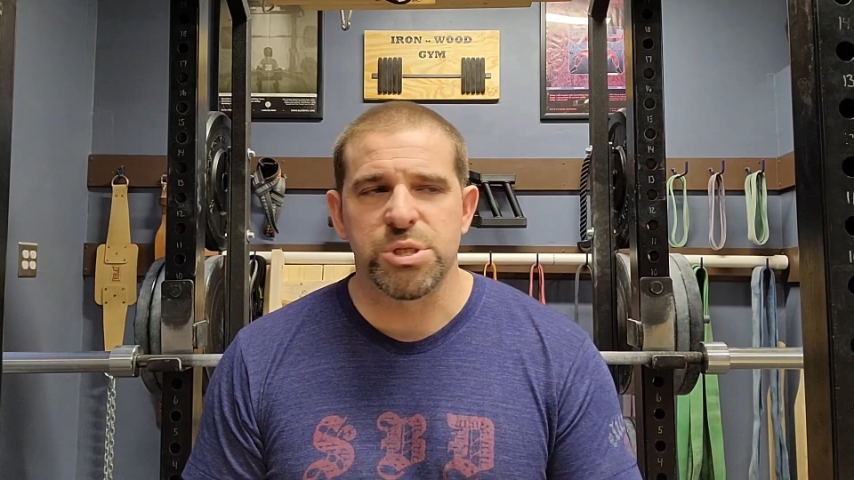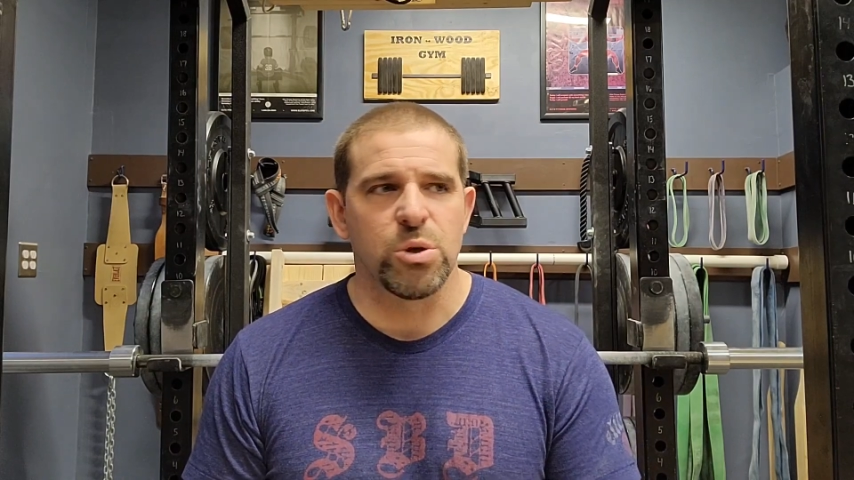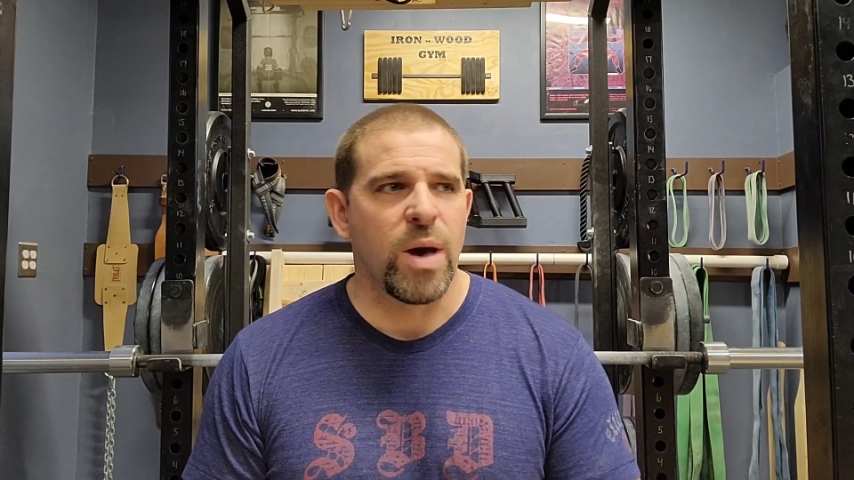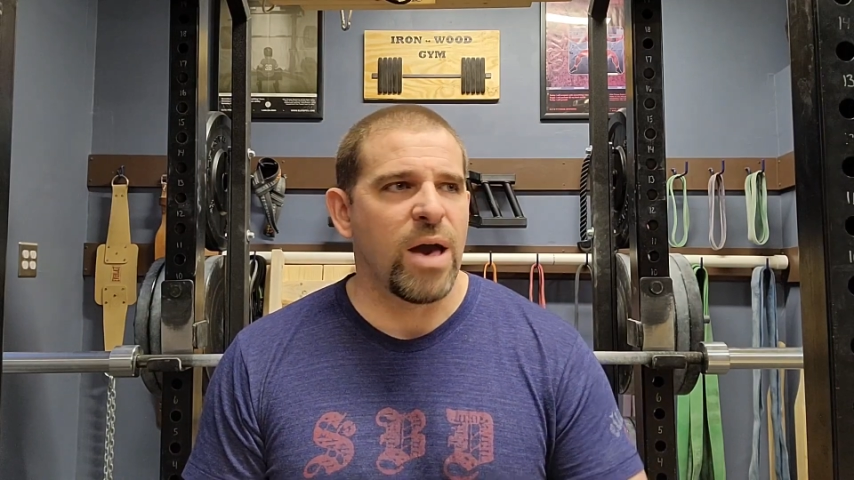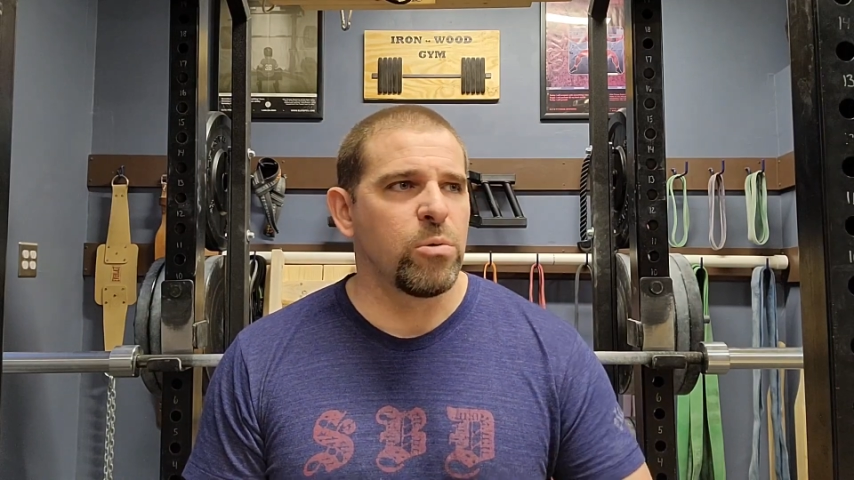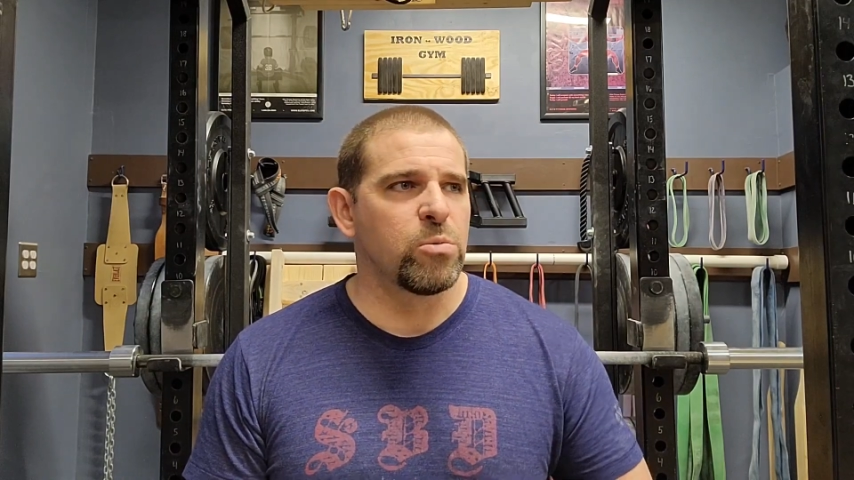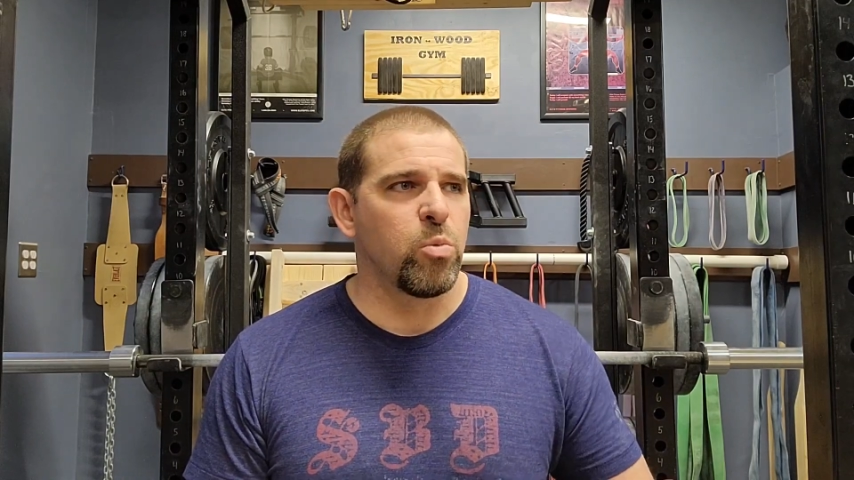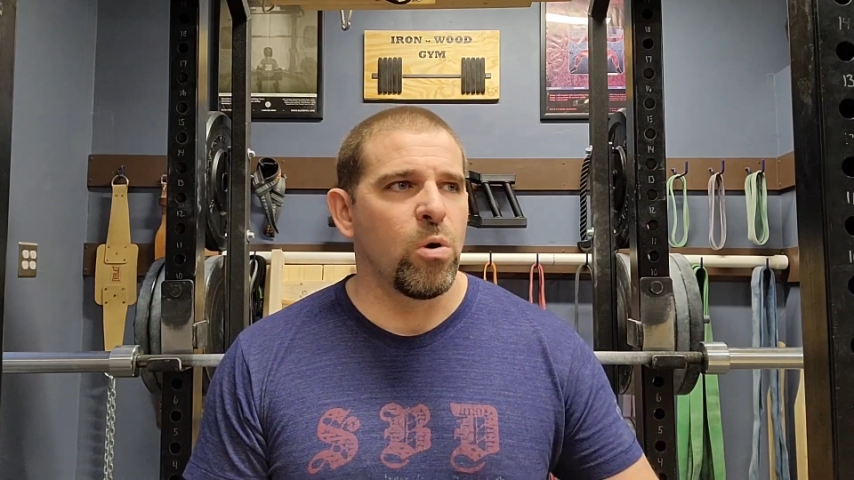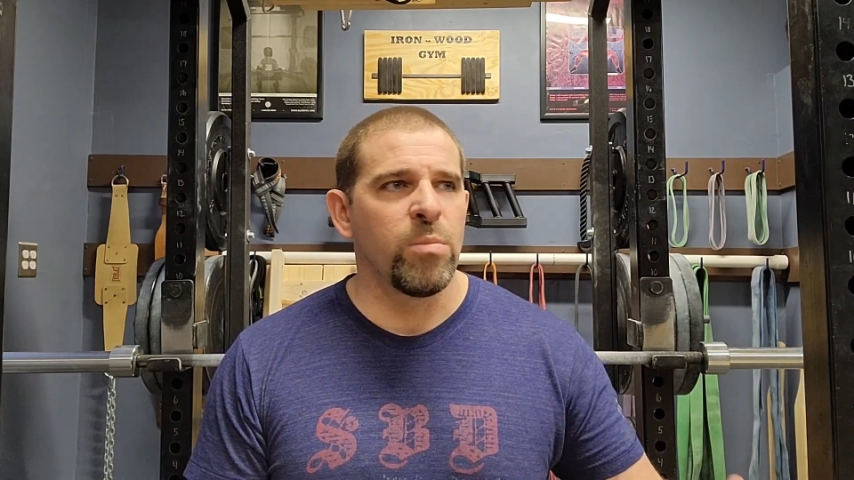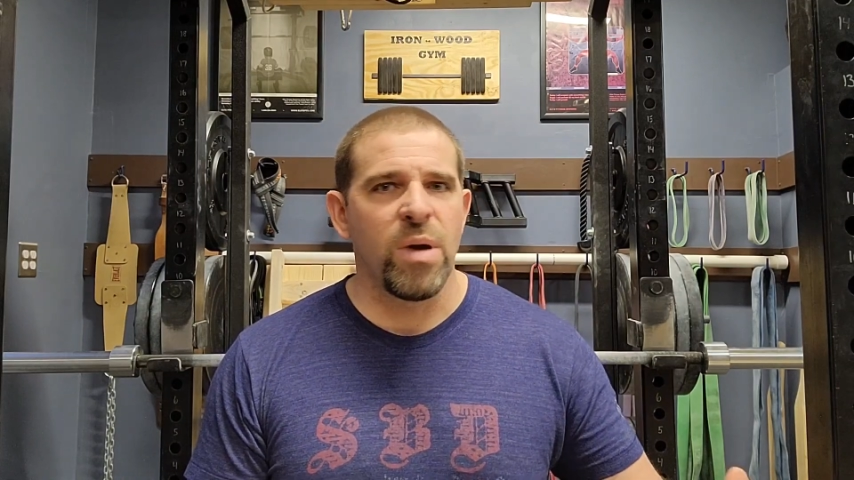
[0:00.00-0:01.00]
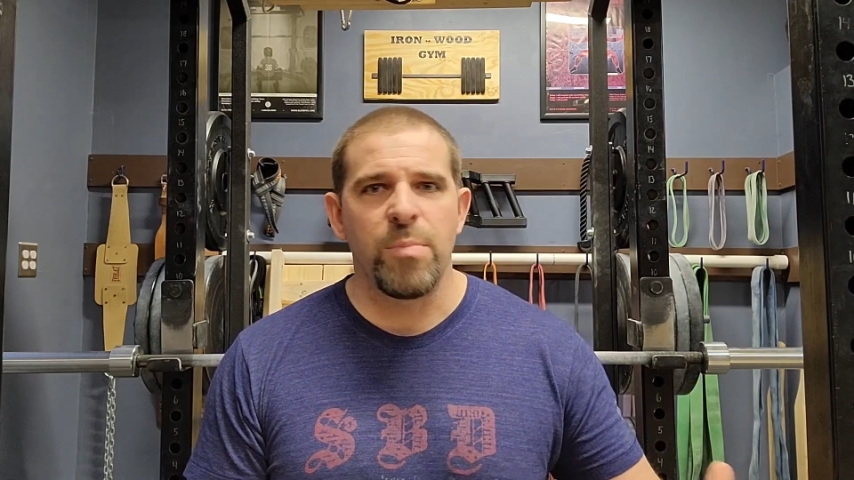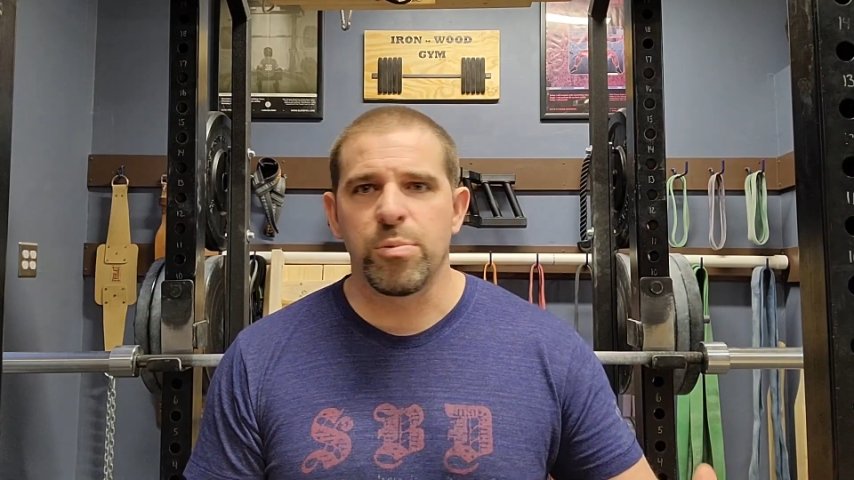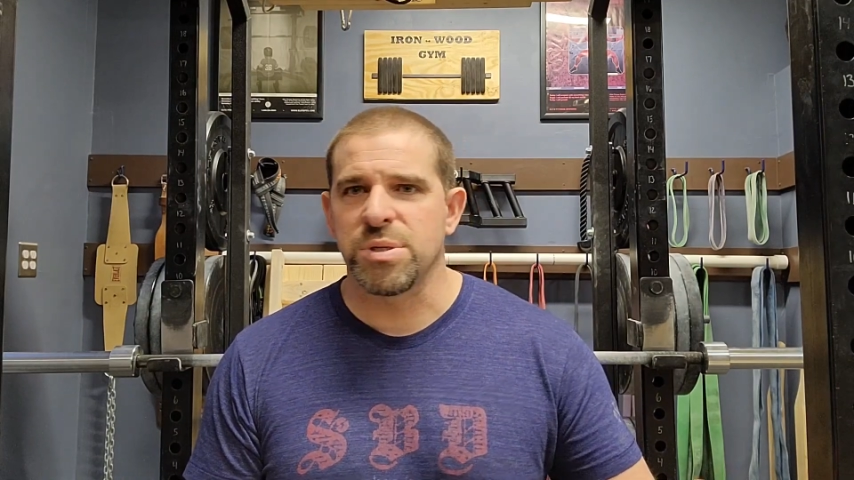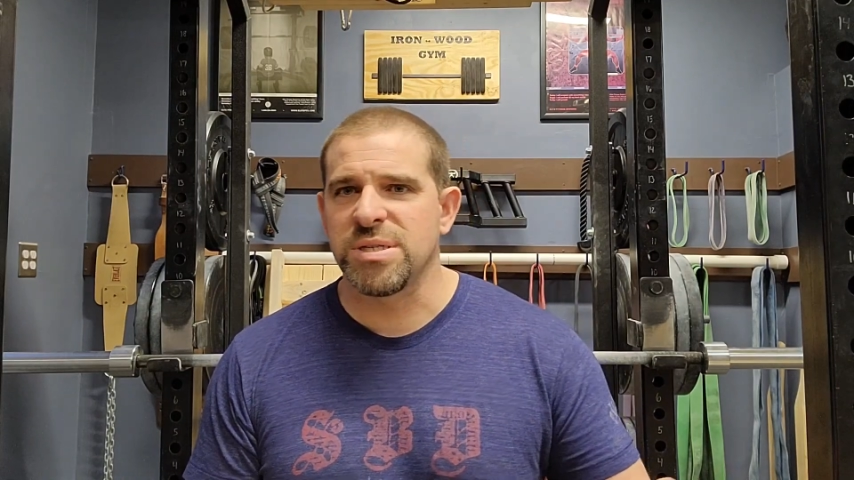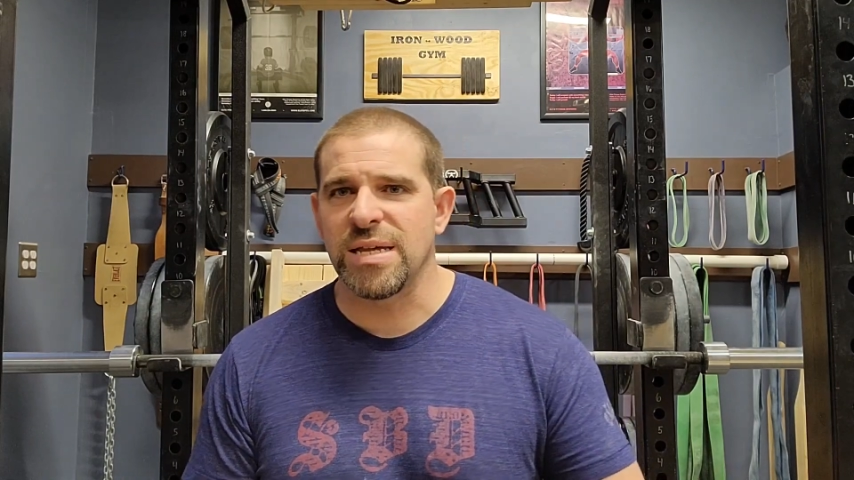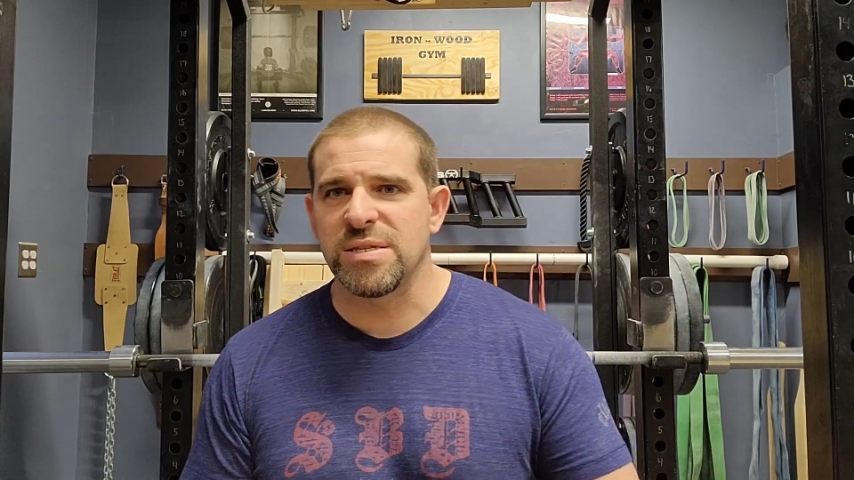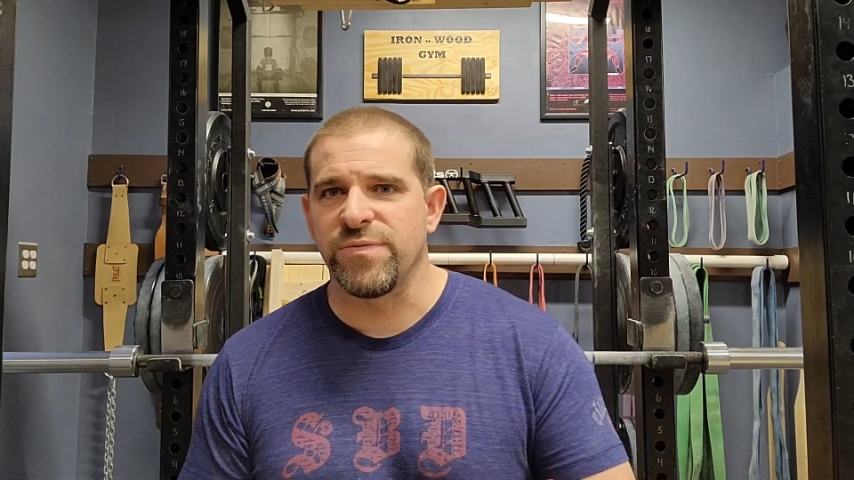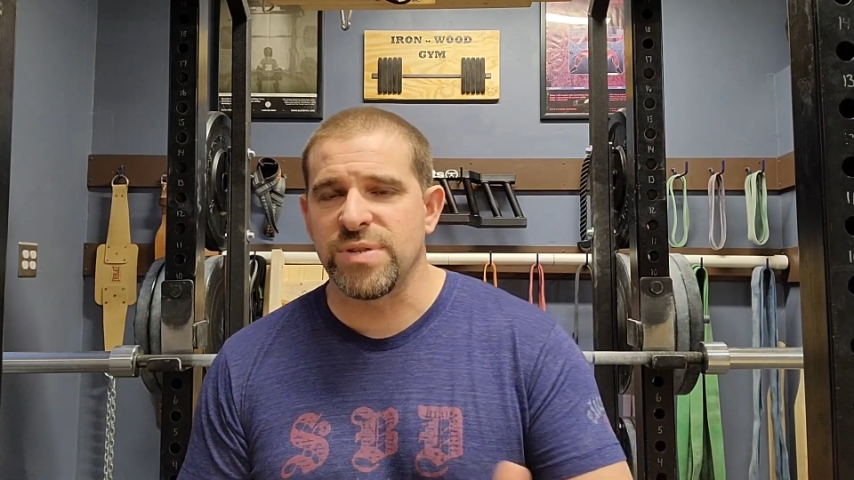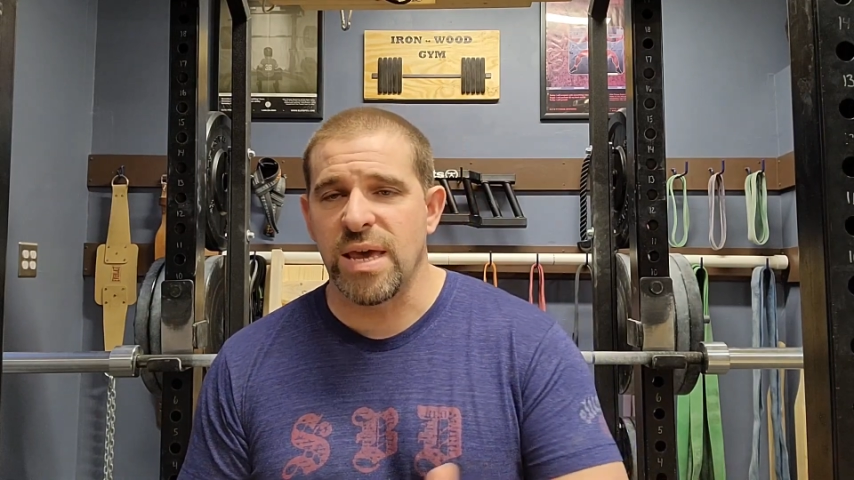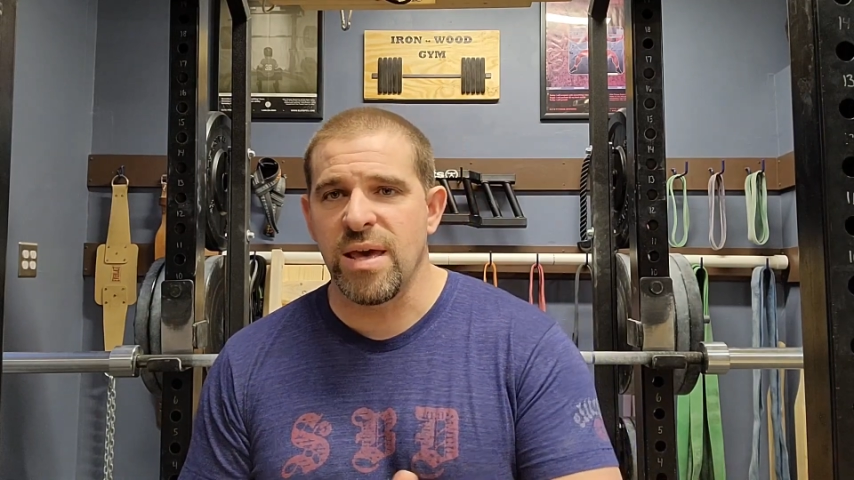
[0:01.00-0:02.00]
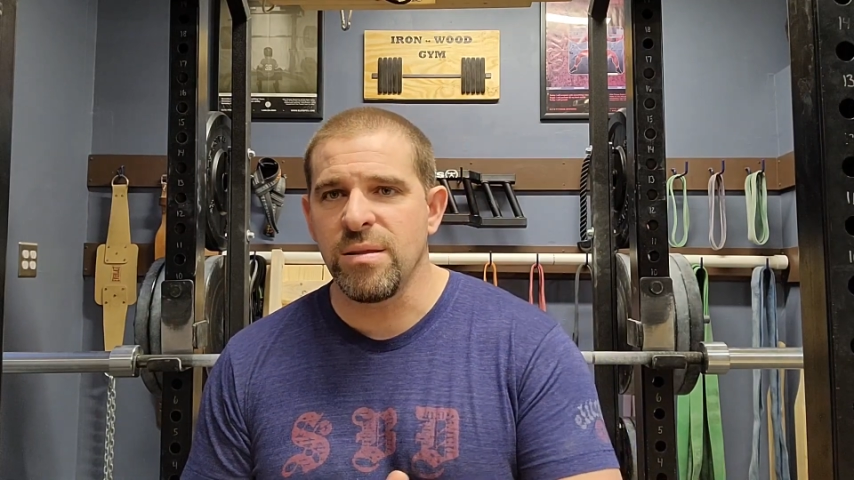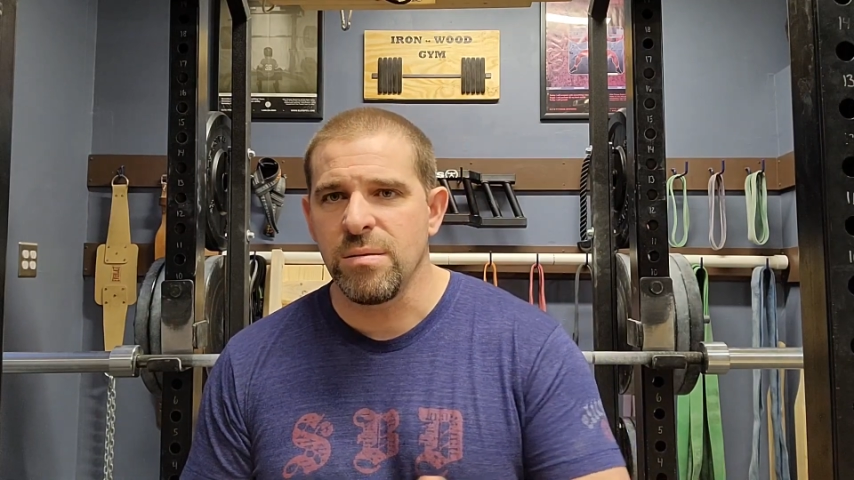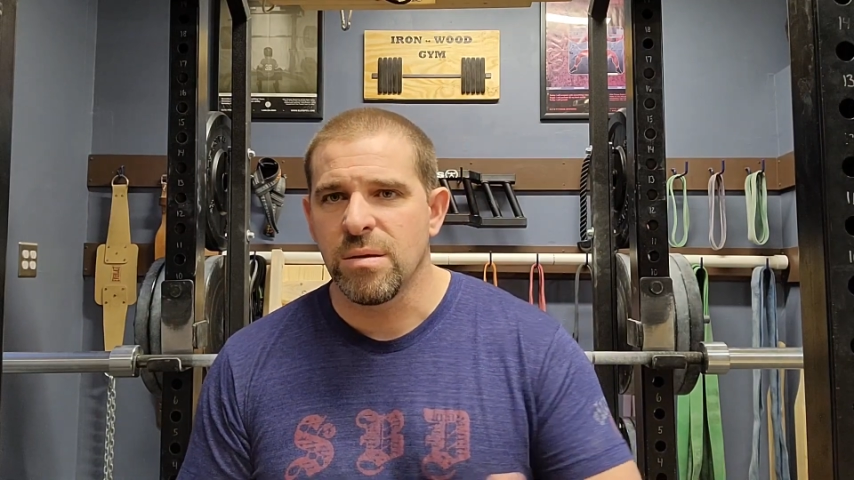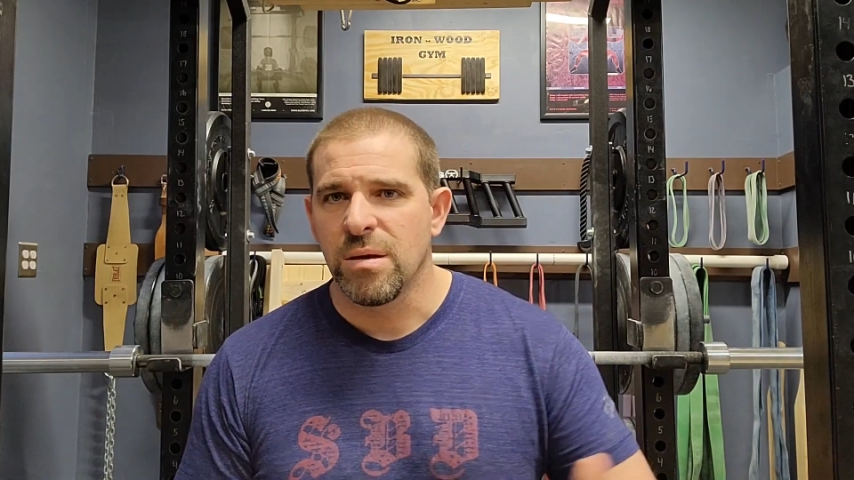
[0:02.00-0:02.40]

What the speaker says: So I would warm up with sets of 10,